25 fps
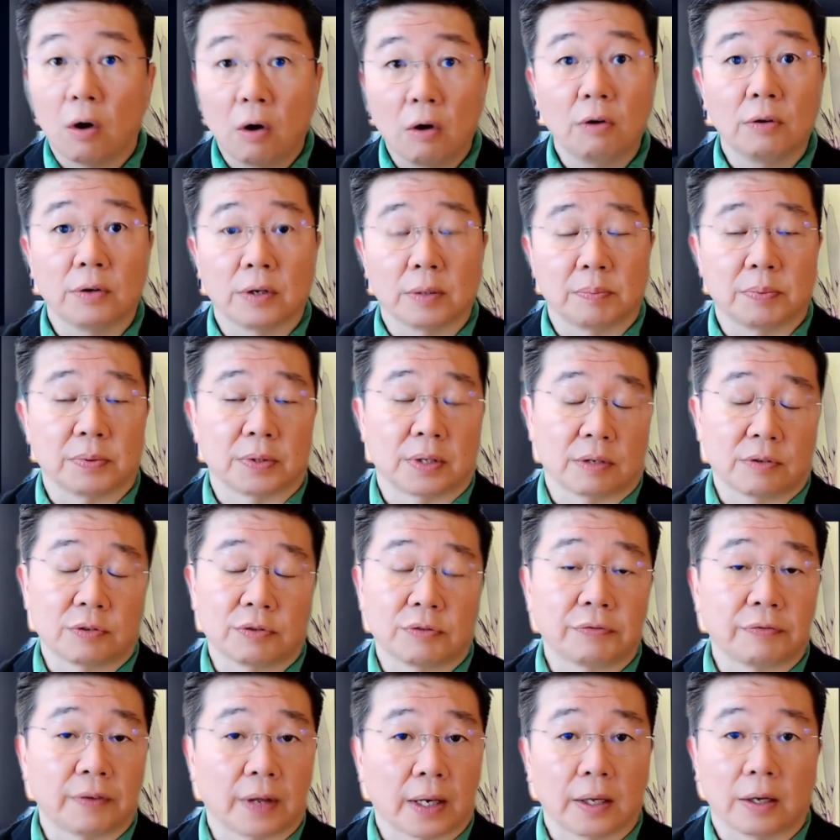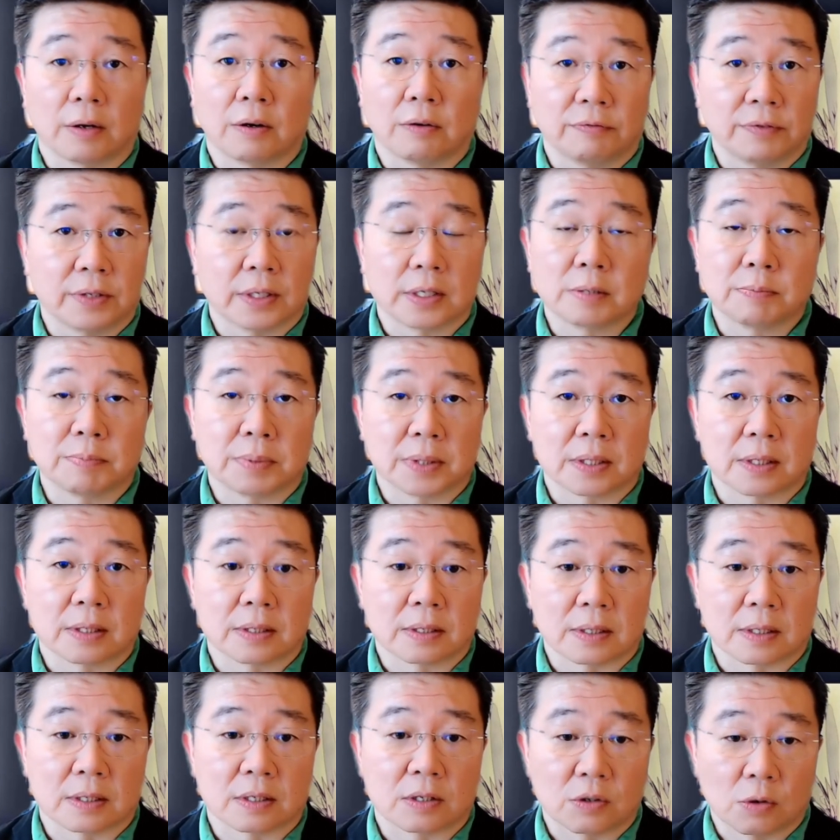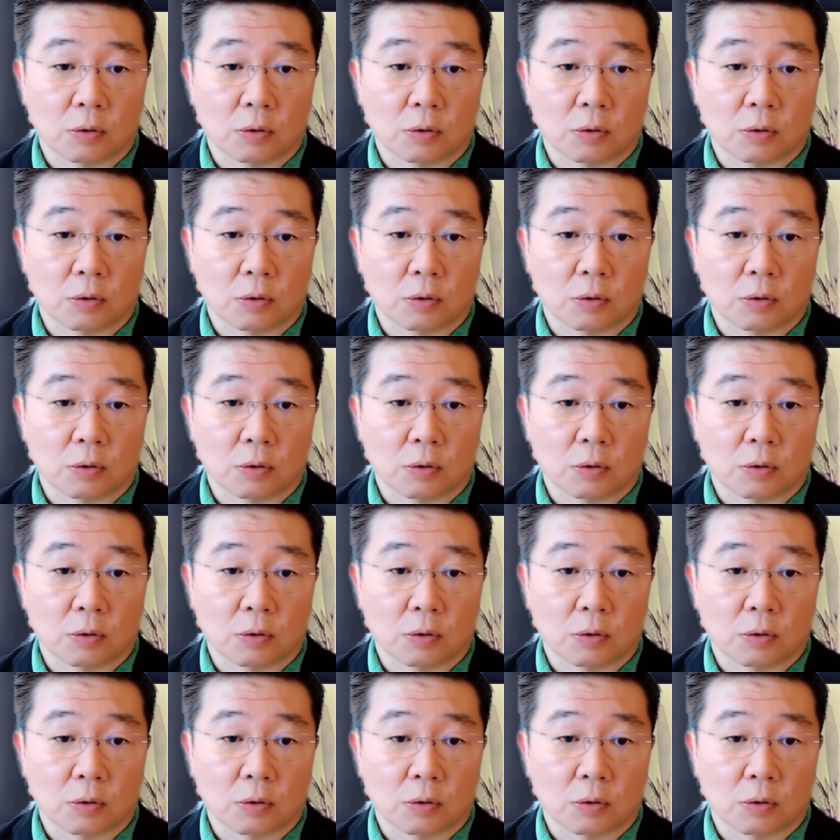or the potential failure of these businesses.